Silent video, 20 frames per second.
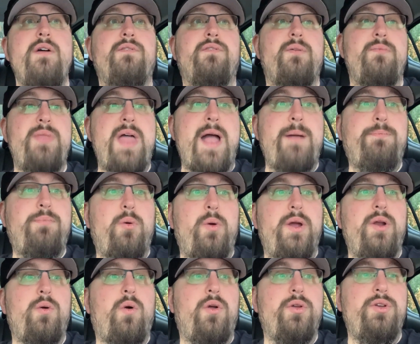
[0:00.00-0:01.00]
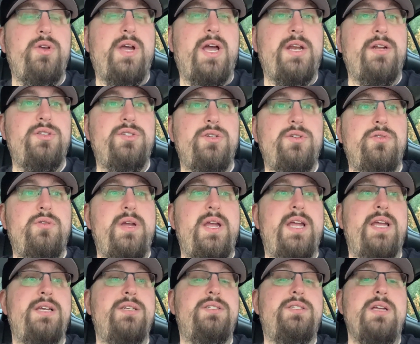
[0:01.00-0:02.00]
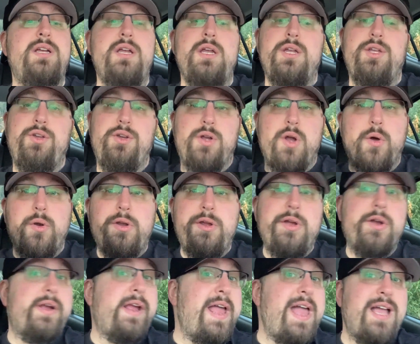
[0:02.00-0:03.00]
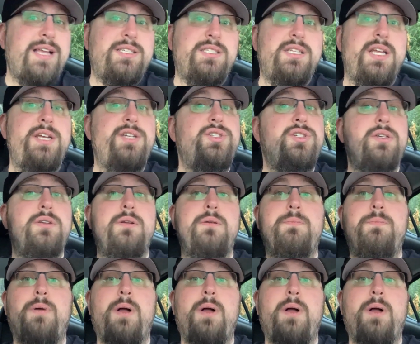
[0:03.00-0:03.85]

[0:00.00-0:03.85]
From that point, all you got to do is you go to your gas station,